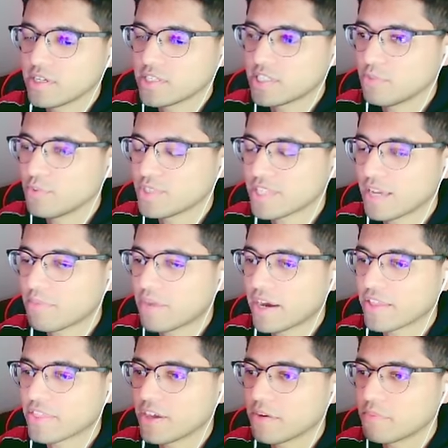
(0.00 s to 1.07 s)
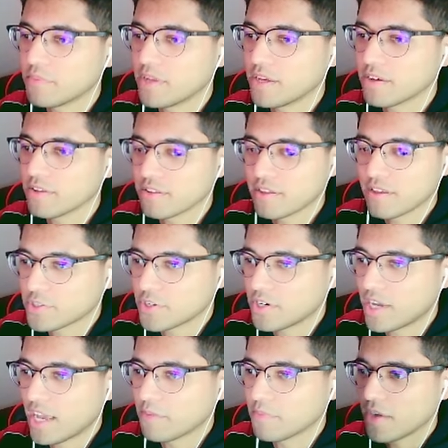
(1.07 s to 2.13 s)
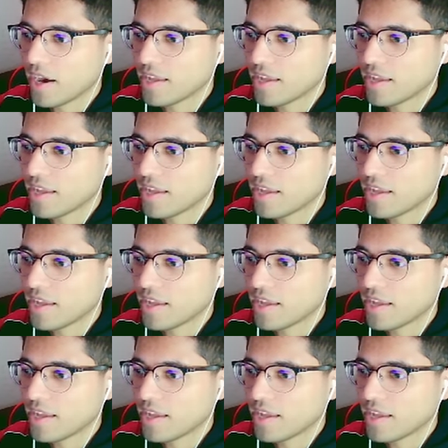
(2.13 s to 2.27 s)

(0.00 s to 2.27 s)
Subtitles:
She was in my thumbnail. What's her name?